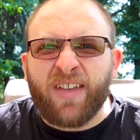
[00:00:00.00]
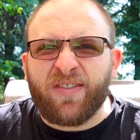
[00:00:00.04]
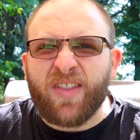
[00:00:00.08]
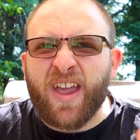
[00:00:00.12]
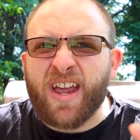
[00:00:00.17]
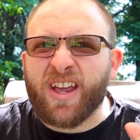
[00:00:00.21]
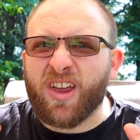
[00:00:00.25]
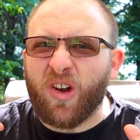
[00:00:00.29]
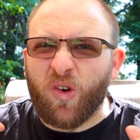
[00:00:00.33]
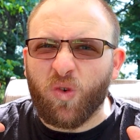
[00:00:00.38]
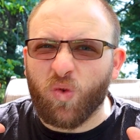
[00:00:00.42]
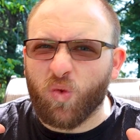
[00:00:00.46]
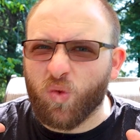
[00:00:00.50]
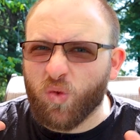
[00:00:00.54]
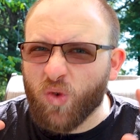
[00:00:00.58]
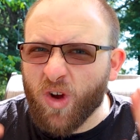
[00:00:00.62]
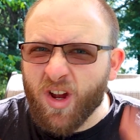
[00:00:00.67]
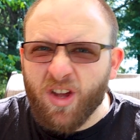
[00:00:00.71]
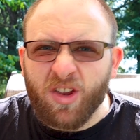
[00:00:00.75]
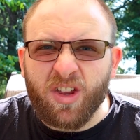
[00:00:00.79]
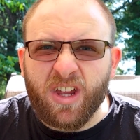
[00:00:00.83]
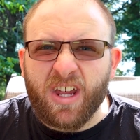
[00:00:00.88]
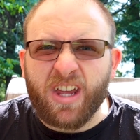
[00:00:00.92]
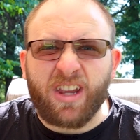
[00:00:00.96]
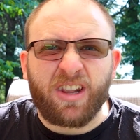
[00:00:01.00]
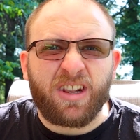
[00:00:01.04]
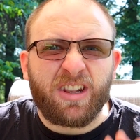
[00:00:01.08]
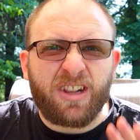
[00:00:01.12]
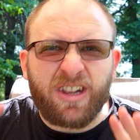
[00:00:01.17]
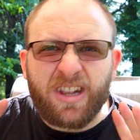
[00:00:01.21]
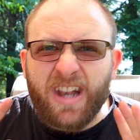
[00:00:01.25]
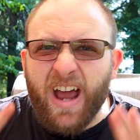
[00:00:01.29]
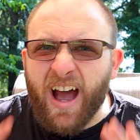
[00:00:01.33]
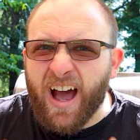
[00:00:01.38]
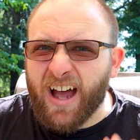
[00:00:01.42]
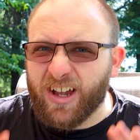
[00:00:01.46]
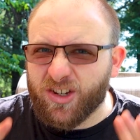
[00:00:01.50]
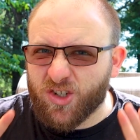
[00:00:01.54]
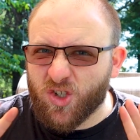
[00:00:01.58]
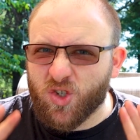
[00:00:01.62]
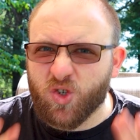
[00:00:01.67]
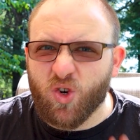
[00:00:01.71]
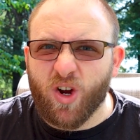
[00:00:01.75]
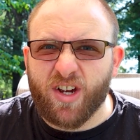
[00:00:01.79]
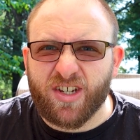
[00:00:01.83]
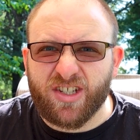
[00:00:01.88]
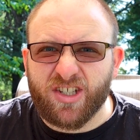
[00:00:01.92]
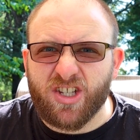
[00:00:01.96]
They could really not
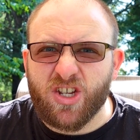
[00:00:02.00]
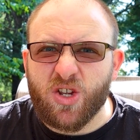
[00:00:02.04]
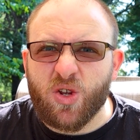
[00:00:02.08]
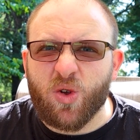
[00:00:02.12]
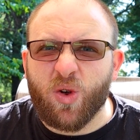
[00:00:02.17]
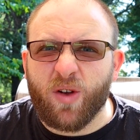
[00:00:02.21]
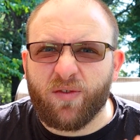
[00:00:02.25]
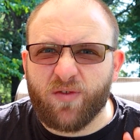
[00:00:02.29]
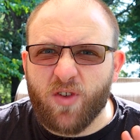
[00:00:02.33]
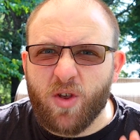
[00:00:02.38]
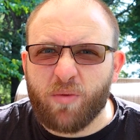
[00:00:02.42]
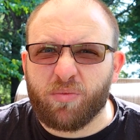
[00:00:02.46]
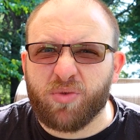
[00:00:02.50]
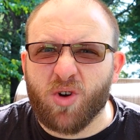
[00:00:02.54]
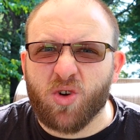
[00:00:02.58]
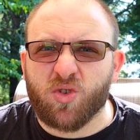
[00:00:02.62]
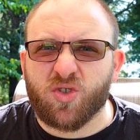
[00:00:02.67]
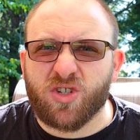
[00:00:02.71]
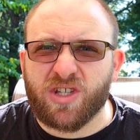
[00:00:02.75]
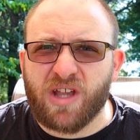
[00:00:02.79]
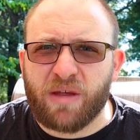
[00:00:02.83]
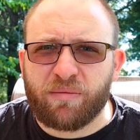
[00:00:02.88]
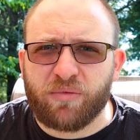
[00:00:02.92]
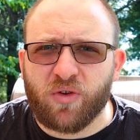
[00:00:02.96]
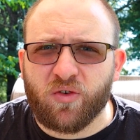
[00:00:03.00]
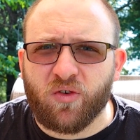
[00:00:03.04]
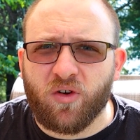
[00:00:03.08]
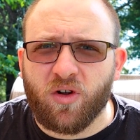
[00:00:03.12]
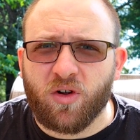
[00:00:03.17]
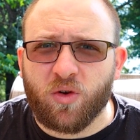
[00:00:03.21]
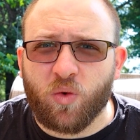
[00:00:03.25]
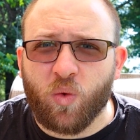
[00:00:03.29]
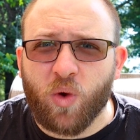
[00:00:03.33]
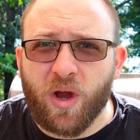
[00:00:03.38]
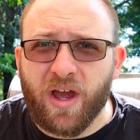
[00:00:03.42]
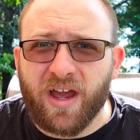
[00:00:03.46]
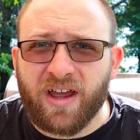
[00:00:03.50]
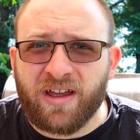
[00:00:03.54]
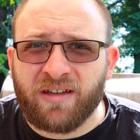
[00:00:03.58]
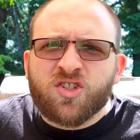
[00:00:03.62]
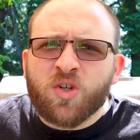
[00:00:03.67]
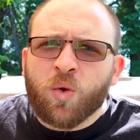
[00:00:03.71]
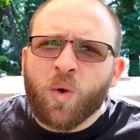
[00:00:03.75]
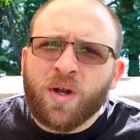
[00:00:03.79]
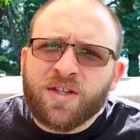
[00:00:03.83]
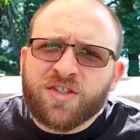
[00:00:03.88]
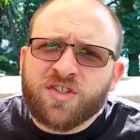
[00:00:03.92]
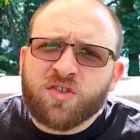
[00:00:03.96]
trust you if you approach them the wrong way.
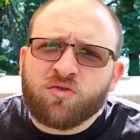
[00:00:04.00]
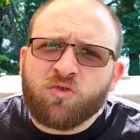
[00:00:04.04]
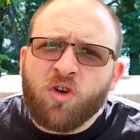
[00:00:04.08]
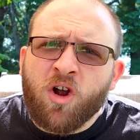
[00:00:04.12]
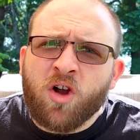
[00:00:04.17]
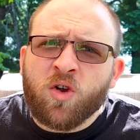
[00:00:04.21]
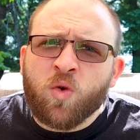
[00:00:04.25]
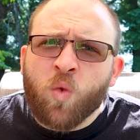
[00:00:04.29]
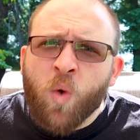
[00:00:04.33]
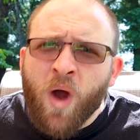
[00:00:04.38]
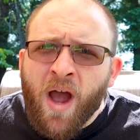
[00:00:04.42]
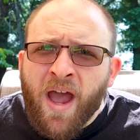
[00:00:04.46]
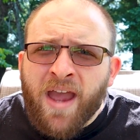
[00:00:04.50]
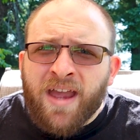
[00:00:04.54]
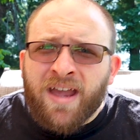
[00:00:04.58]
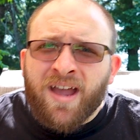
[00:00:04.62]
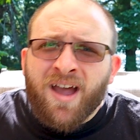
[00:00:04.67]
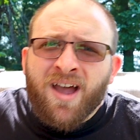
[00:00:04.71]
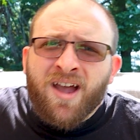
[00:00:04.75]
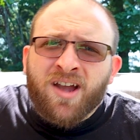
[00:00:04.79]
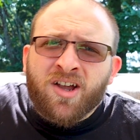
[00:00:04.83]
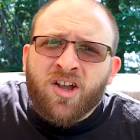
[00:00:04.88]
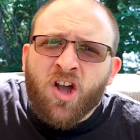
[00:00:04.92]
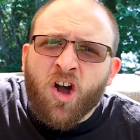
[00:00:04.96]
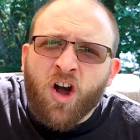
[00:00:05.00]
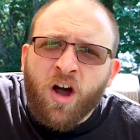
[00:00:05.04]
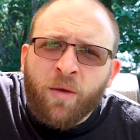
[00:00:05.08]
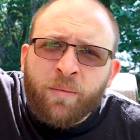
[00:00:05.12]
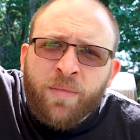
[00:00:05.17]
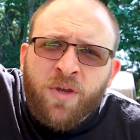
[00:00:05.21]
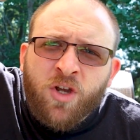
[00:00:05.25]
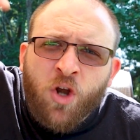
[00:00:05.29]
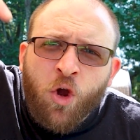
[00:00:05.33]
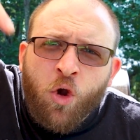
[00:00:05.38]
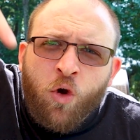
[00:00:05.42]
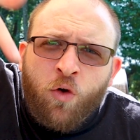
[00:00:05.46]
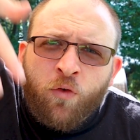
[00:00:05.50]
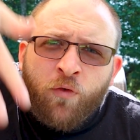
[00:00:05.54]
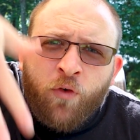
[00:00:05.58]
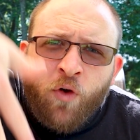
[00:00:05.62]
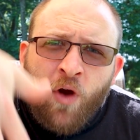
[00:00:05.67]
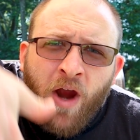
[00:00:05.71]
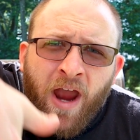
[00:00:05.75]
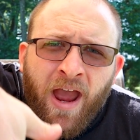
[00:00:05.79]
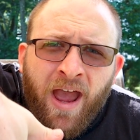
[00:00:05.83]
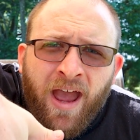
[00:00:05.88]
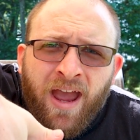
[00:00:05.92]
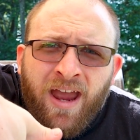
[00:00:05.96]
So what's the wrong way? Coming
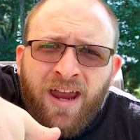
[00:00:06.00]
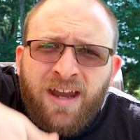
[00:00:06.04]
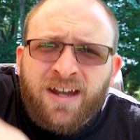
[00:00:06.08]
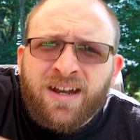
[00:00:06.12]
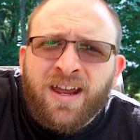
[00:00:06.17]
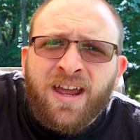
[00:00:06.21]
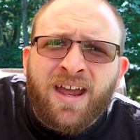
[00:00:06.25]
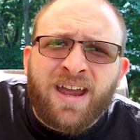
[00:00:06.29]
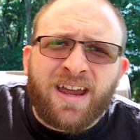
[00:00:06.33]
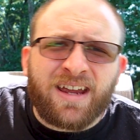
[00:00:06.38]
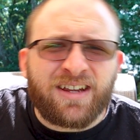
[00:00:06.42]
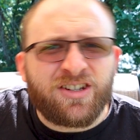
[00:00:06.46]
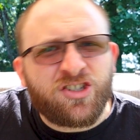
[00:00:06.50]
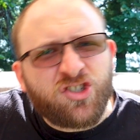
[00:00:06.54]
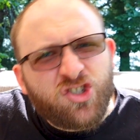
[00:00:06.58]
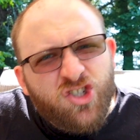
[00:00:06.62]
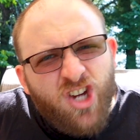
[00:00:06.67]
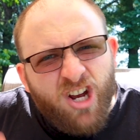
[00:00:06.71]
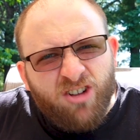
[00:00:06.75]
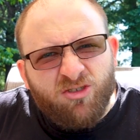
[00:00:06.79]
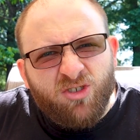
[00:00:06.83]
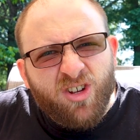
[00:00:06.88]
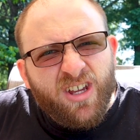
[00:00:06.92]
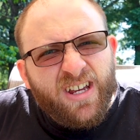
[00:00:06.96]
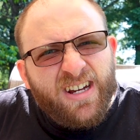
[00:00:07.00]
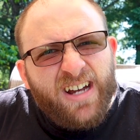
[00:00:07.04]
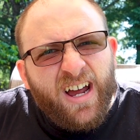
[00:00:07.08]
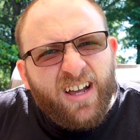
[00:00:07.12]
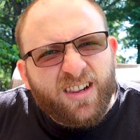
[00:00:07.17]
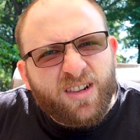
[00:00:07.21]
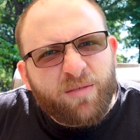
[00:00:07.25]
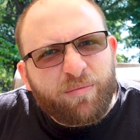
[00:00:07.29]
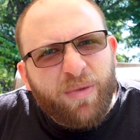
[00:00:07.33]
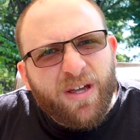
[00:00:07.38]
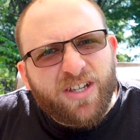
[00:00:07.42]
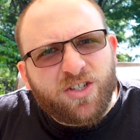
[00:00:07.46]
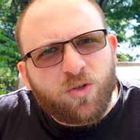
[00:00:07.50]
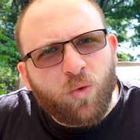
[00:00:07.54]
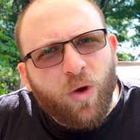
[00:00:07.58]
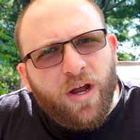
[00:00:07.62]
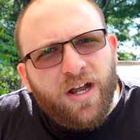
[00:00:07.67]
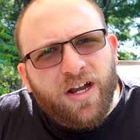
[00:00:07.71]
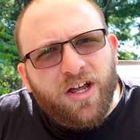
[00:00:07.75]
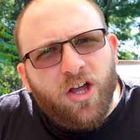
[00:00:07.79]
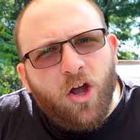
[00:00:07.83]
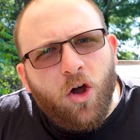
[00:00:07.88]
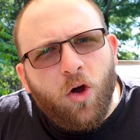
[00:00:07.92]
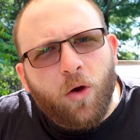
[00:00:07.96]
overhead is generally not the best
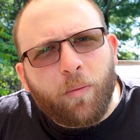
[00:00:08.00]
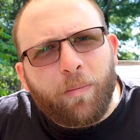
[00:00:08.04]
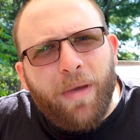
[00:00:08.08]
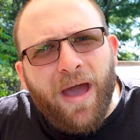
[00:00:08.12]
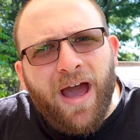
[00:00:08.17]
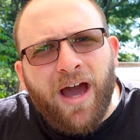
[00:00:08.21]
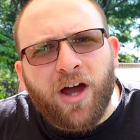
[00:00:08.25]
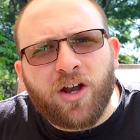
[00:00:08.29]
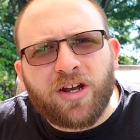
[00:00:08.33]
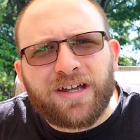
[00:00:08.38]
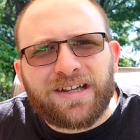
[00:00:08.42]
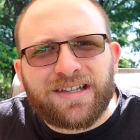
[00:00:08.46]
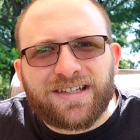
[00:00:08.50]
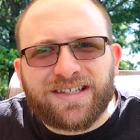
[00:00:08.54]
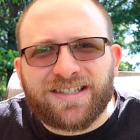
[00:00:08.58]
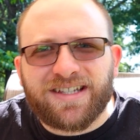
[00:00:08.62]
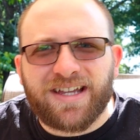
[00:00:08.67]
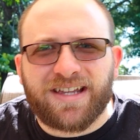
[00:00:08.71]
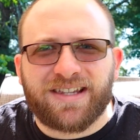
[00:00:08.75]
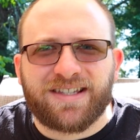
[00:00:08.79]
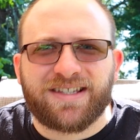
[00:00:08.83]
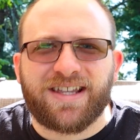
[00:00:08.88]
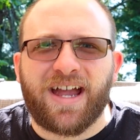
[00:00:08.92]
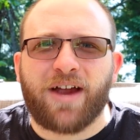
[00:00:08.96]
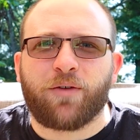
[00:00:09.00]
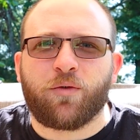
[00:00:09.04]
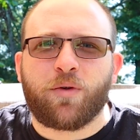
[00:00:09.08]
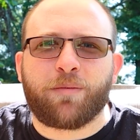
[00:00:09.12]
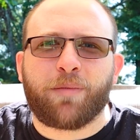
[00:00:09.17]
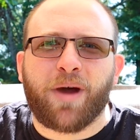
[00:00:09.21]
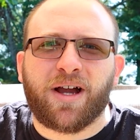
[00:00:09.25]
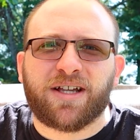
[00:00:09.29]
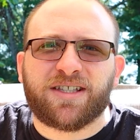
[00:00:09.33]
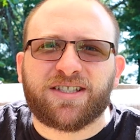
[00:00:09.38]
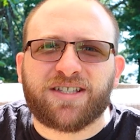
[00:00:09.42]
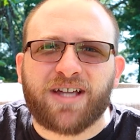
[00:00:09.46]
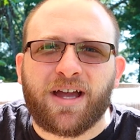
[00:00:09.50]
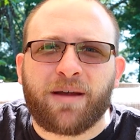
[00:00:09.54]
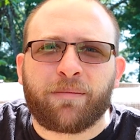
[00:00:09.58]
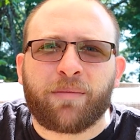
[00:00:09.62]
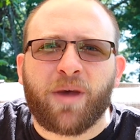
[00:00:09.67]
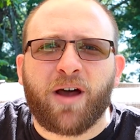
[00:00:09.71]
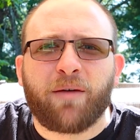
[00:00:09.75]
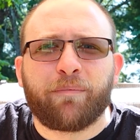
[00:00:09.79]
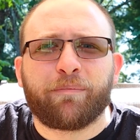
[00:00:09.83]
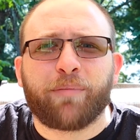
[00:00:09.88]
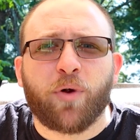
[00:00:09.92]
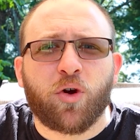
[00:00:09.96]
way to go about it, since that reminds
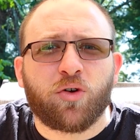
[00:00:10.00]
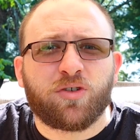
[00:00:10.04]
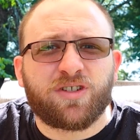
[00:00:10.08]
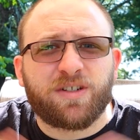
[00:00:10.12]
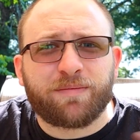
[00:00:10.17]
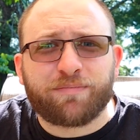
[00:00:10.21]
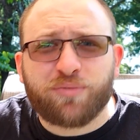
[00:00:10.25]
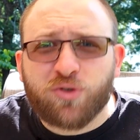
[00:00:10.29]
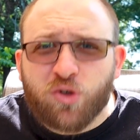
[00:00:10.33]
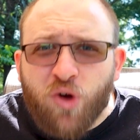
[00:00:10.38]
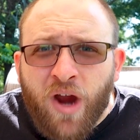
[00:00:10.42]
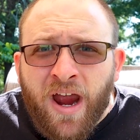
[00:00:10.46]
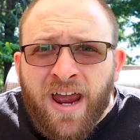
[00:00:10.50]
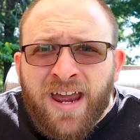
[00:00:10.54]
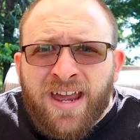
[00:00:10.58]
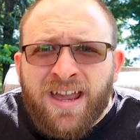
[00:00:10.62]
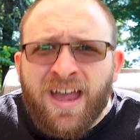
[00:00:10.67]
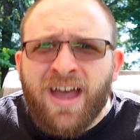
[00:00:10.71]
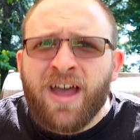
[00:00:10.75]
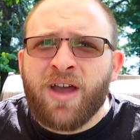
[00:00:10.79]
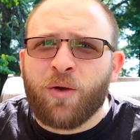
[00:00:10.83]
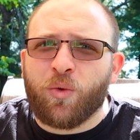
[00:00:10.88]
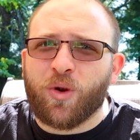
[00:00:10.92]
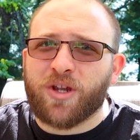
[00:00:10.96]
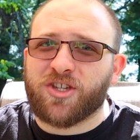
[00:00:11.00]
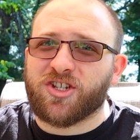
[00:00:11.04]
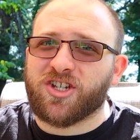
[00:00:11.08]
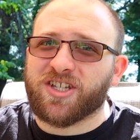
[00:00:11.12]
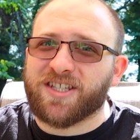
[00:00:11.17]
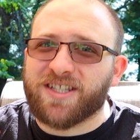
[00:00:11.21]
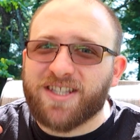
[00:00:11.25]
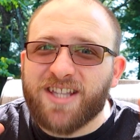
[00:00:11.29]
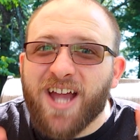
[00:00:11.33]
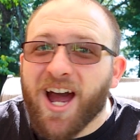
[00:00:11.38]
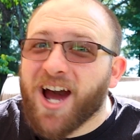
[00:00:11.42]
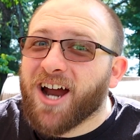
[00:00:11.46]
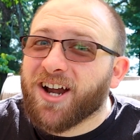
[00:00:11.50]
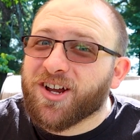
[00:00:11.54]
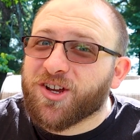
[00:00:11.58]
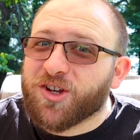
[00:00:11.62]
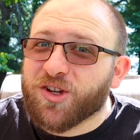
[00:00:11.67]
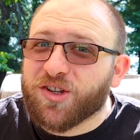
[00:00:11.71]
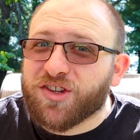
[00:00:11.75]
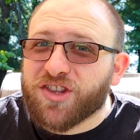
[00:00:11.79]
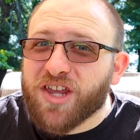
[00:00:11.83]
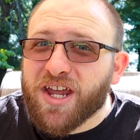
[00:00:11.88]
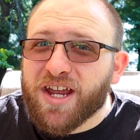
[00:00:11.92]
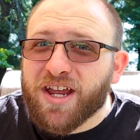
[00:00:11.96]
them of birds of prey, which is not a
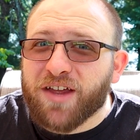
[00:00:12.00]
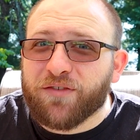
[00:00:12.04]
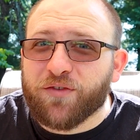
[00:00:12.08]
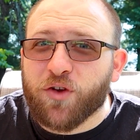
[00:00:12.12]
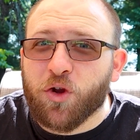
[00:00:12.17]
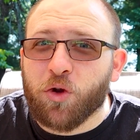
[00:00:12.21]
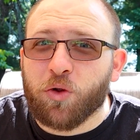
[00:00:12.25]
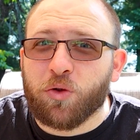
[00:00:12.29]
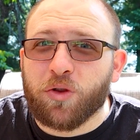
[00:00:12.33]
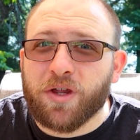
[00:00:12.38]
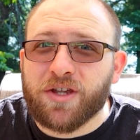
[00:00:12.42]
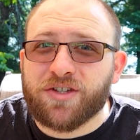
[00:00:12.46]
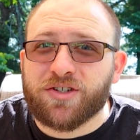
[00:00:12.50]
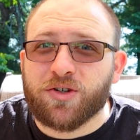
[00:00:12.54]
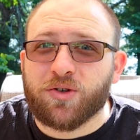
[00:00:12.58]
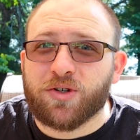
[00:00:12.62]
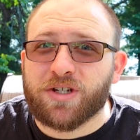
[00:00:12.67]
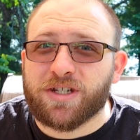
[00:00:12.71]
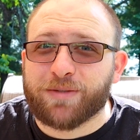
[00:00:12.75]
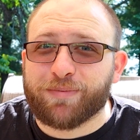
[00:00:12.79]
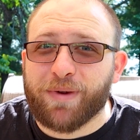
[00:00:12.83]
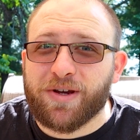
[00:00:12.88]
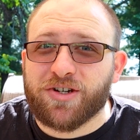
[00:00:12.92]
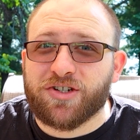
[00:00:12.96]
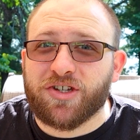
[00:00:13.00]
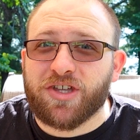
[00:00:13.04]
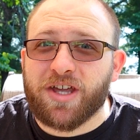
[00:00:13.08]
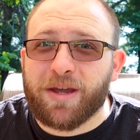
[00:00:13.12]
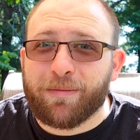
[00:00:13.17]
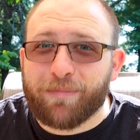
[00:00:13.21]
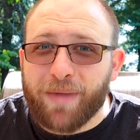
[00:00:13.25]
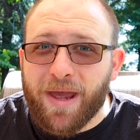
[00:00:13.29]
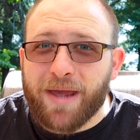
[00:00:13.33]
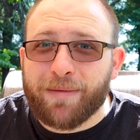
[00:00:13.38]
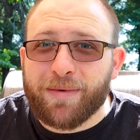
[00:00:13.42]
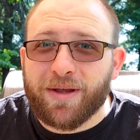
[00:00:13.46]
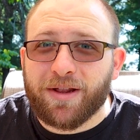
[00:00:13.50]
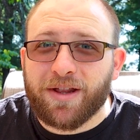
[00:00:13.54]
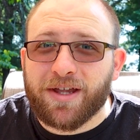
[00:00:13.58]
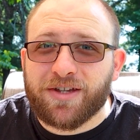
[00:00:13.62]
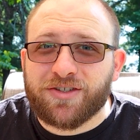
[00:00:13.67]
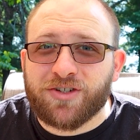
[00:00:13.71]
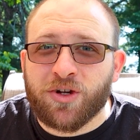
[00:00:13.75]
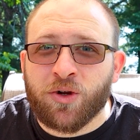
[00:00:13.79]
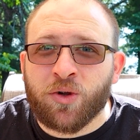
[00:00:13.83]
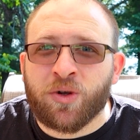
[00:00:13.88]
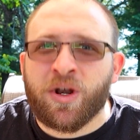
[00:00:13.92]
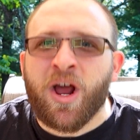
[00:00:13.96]
good thing if you're a lizard, especially a baby
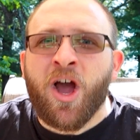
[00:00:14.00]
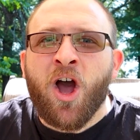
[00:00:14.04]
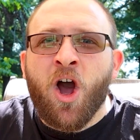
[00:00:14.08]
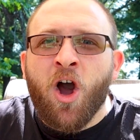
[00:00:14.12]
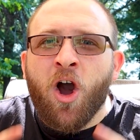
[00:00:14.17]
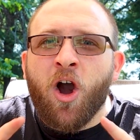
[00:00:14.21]
lizard.